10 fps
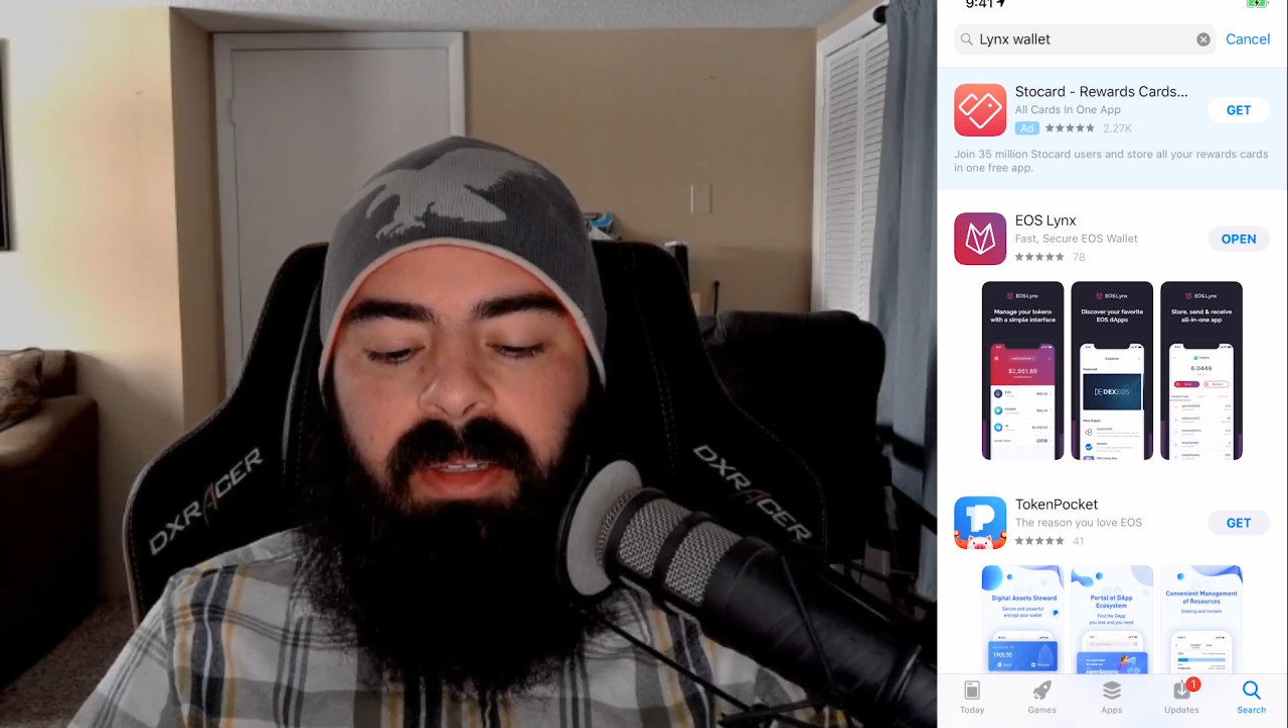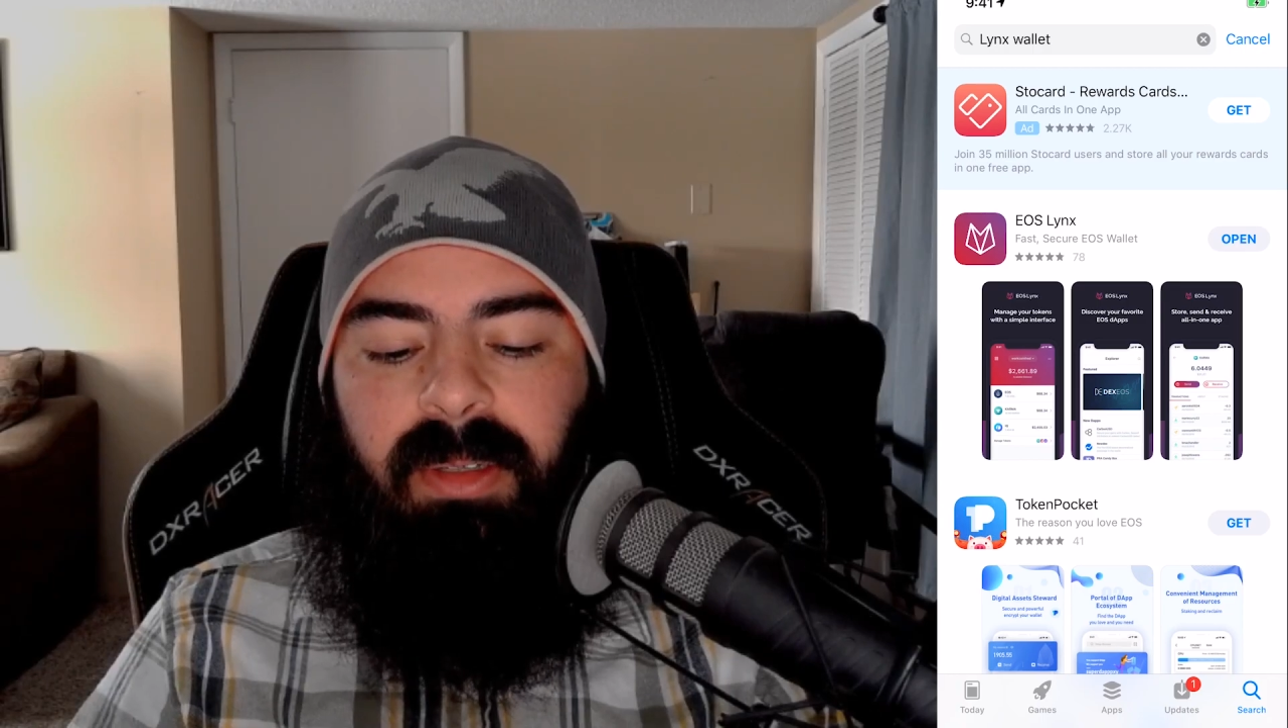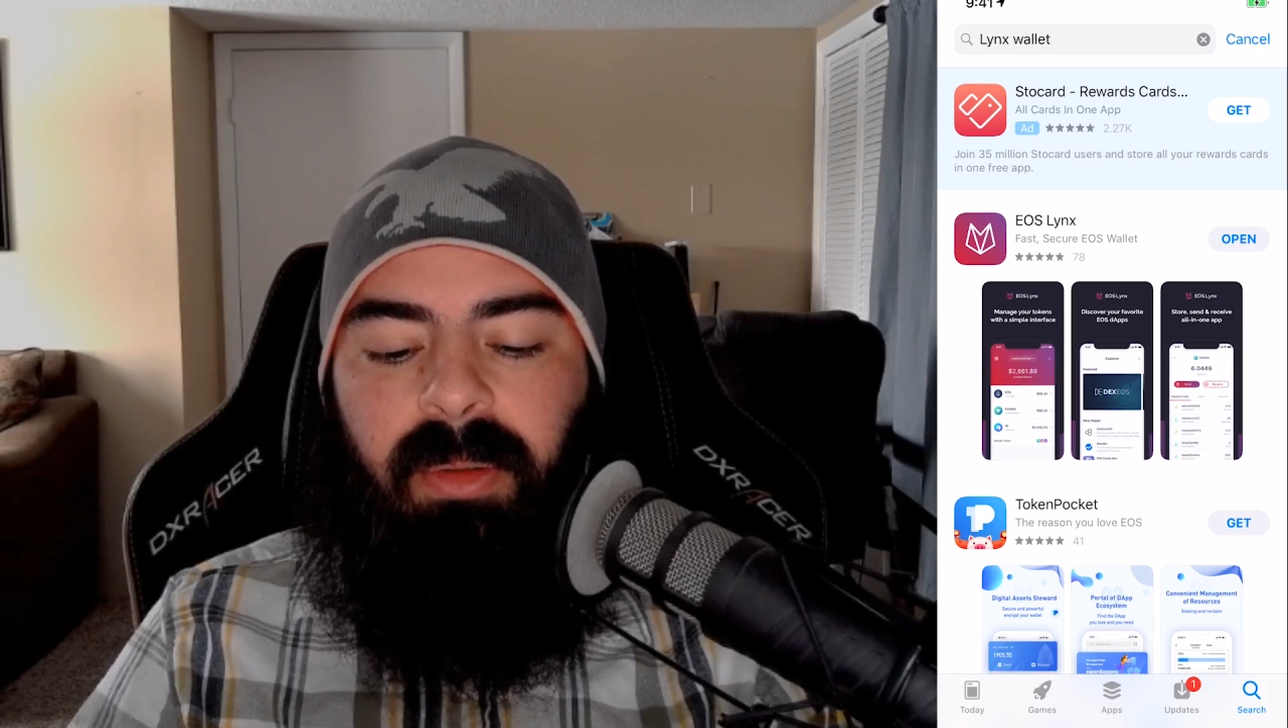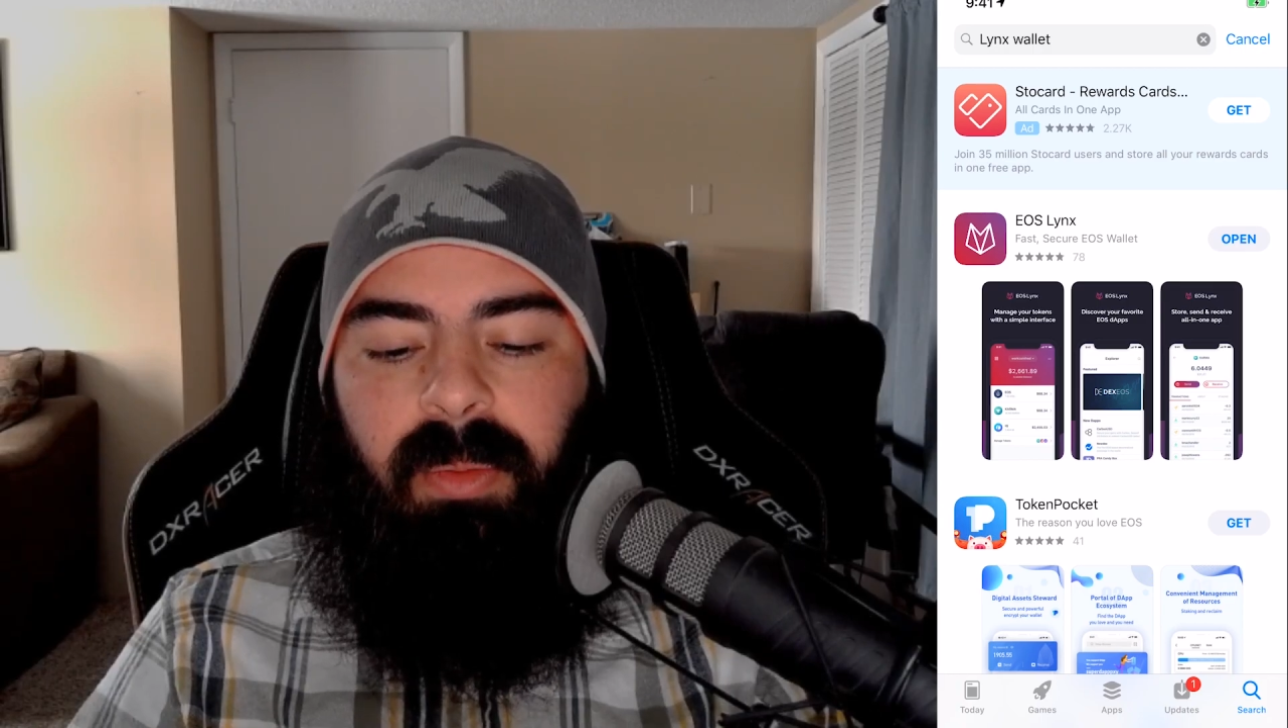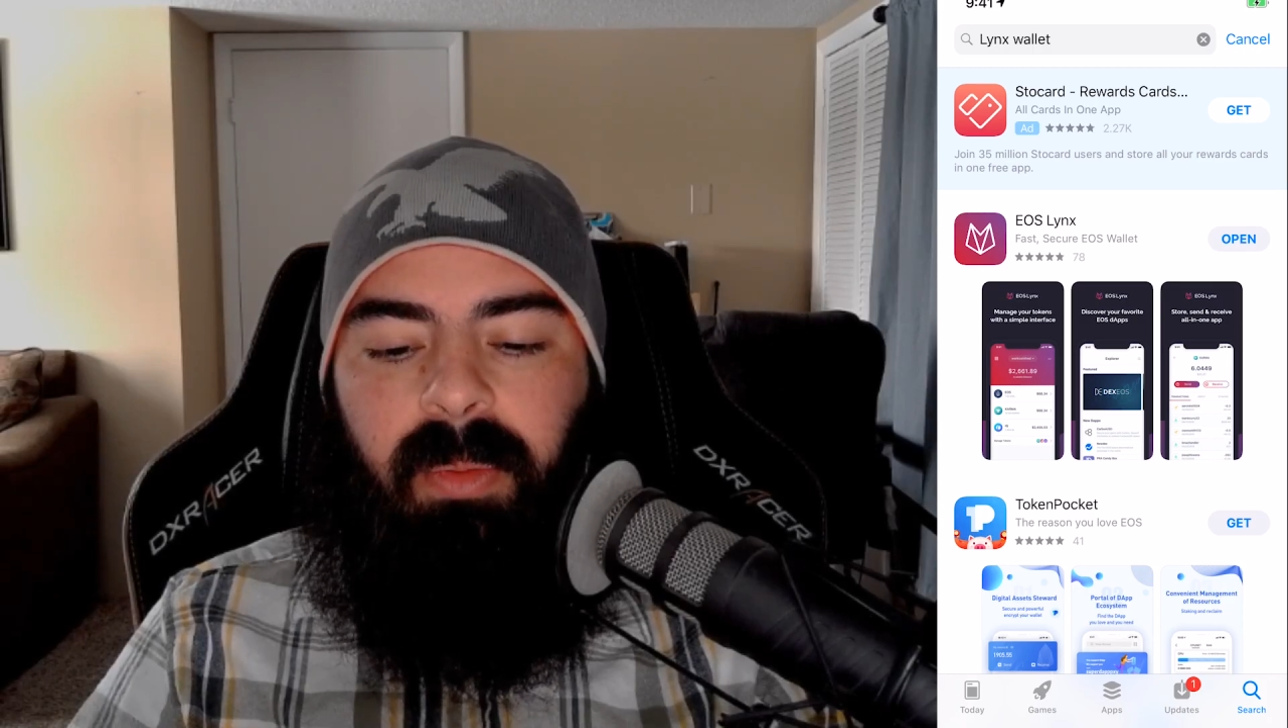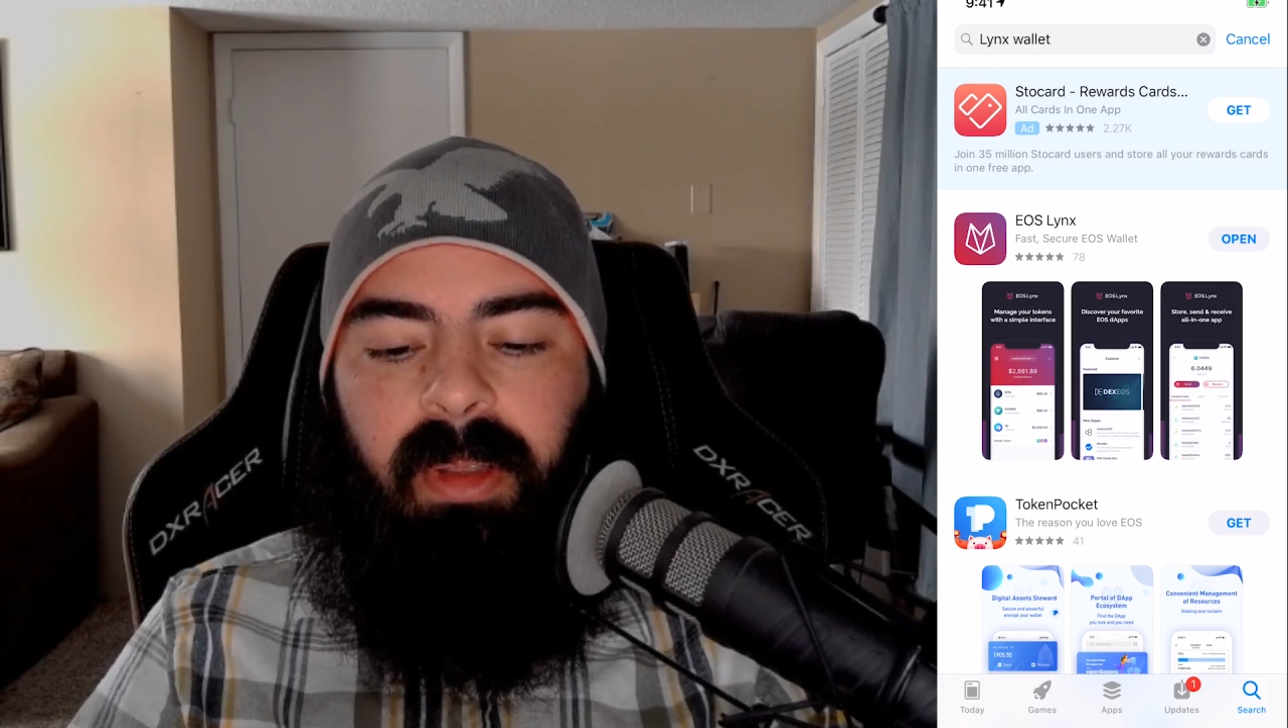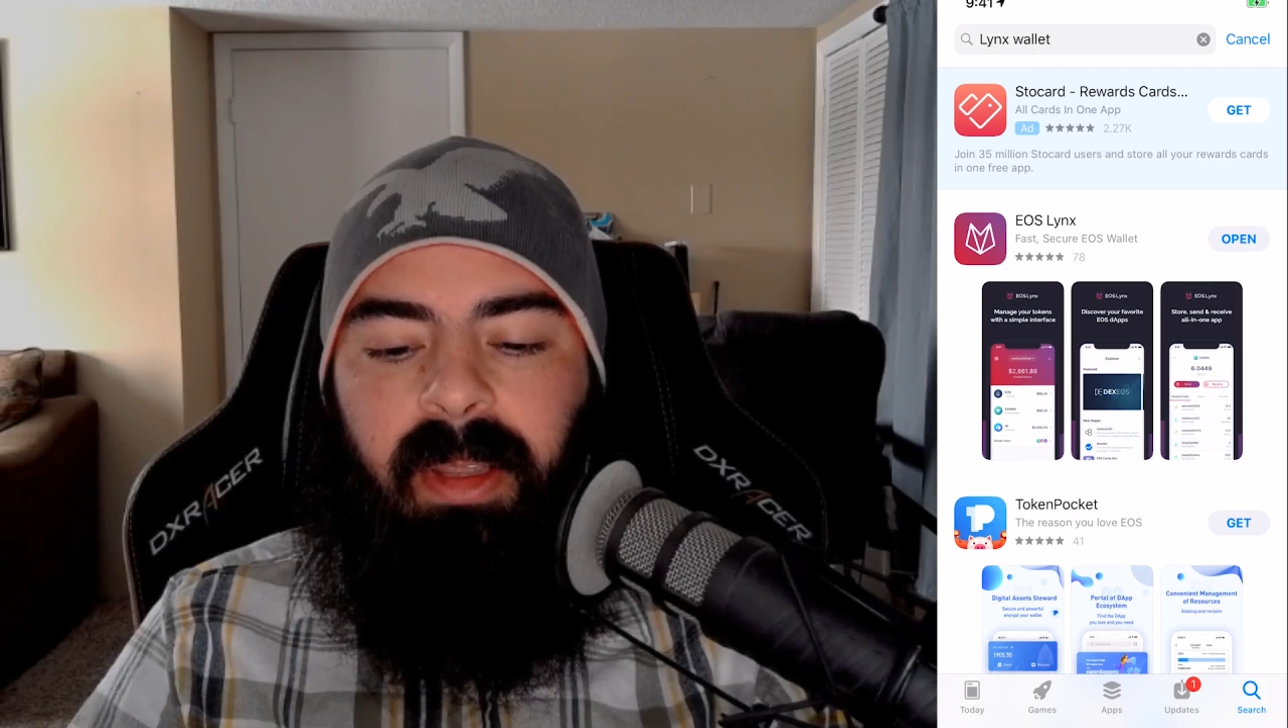to